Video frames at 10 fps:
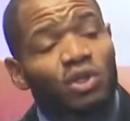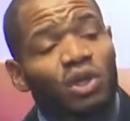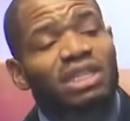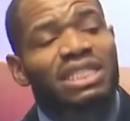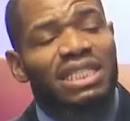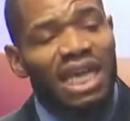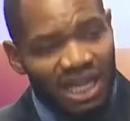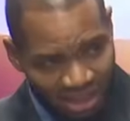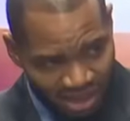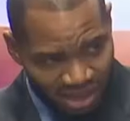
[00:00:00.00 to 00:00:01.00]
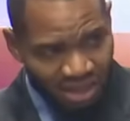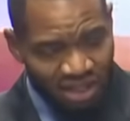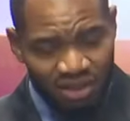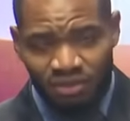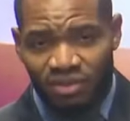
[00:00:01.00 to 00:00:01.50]
you to understand
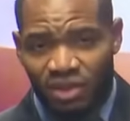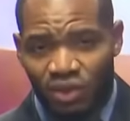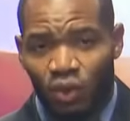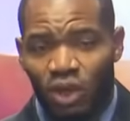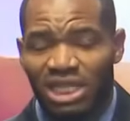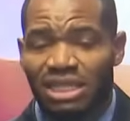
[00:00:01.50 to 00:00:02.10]
what